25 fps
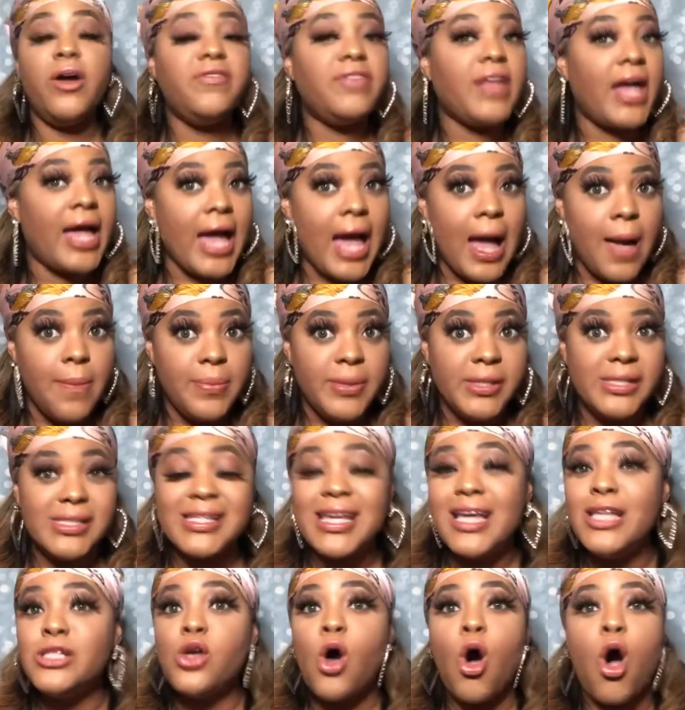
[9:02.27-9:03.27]
if that
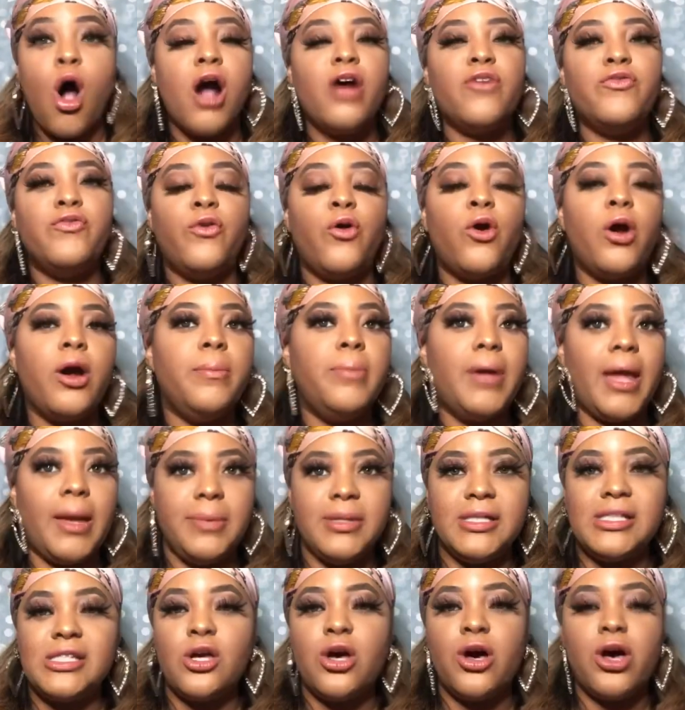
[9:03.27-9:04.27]
happens, it's hard for a
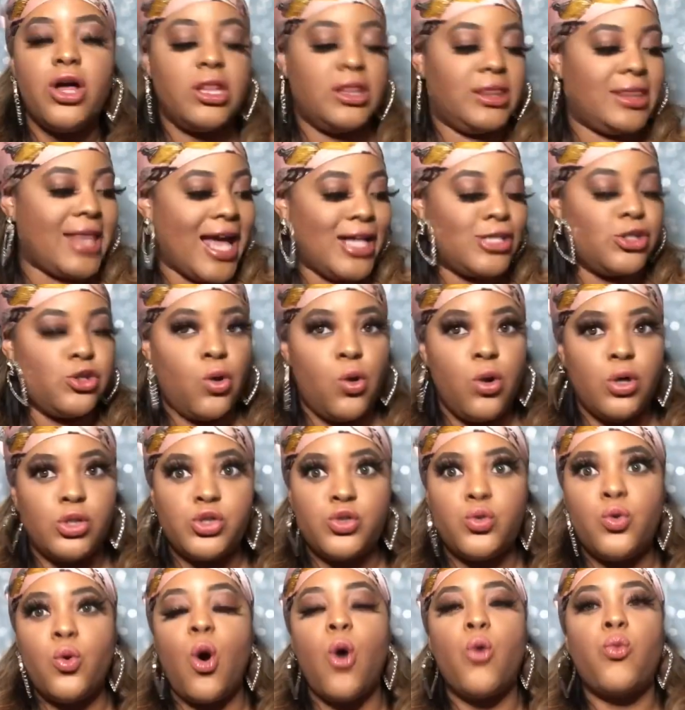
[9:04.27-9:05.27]
baby to latch on
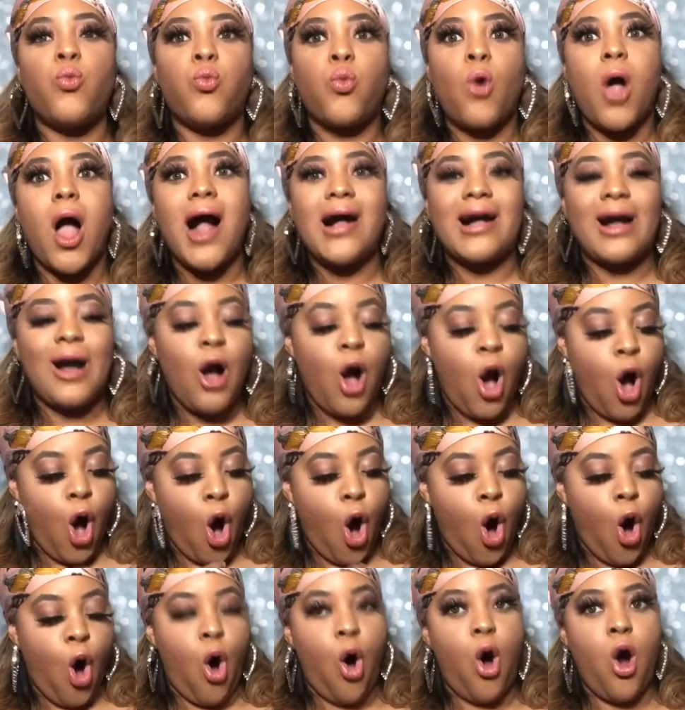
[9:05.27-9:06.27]
to a rock
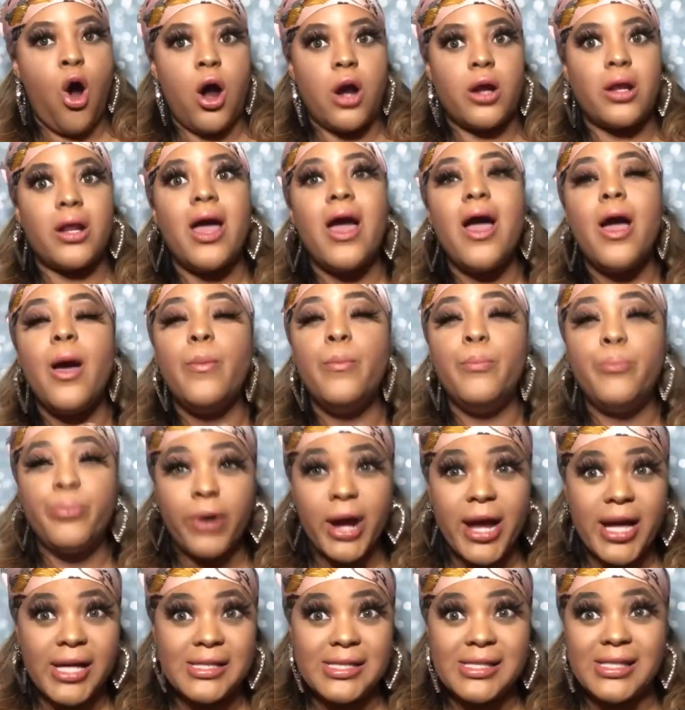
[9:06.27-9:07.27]
hard
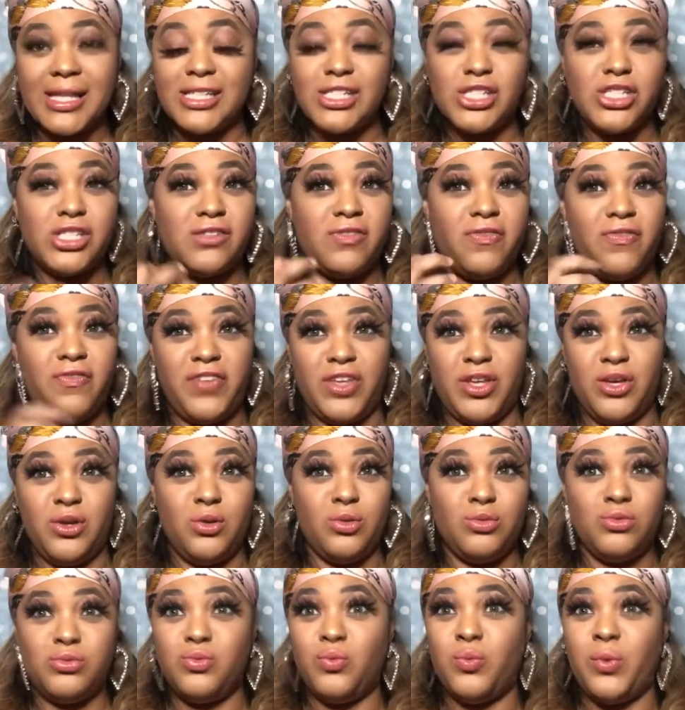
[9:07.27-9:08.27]
breast that's just
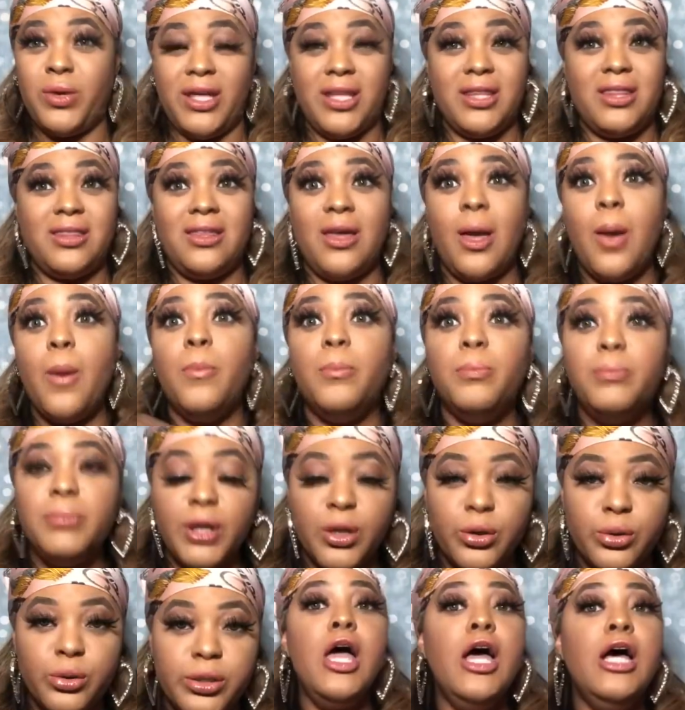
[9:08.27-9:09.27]
filled with
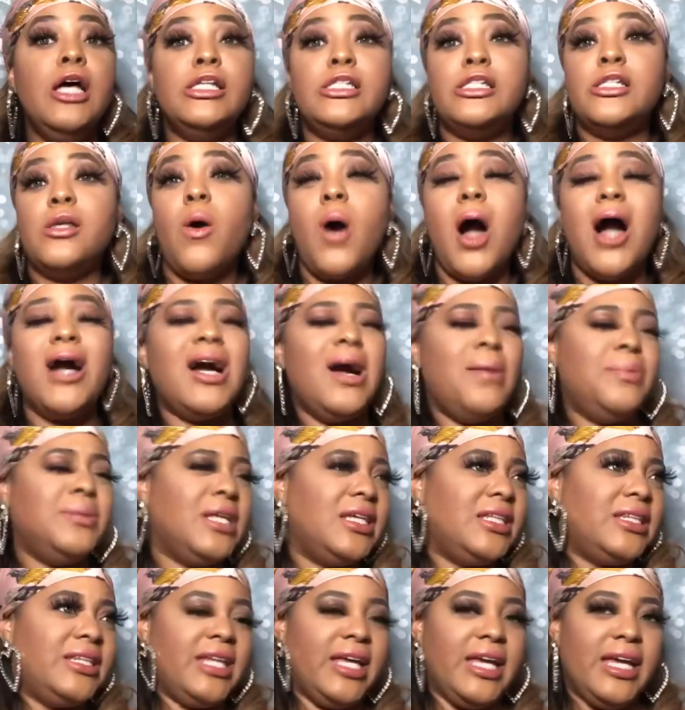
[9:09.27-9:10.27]
milk. So a couple
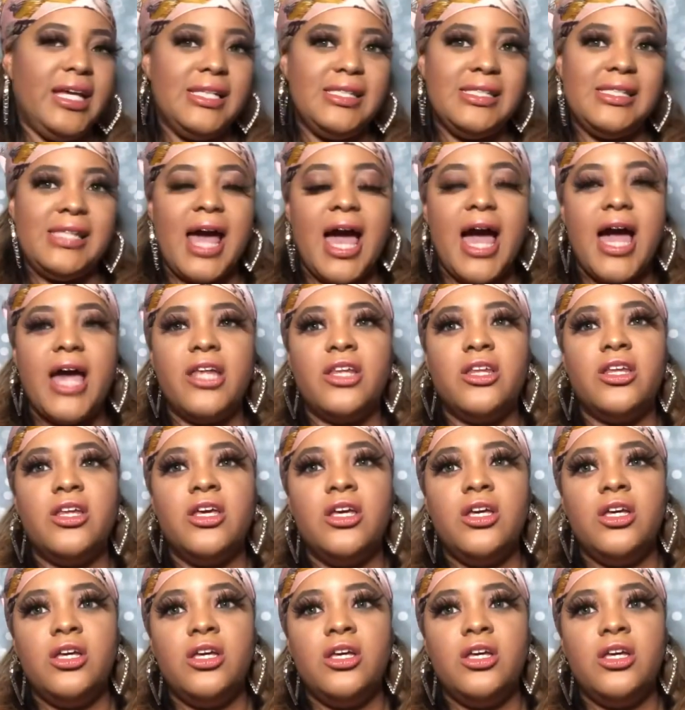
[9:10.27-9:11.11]
of things that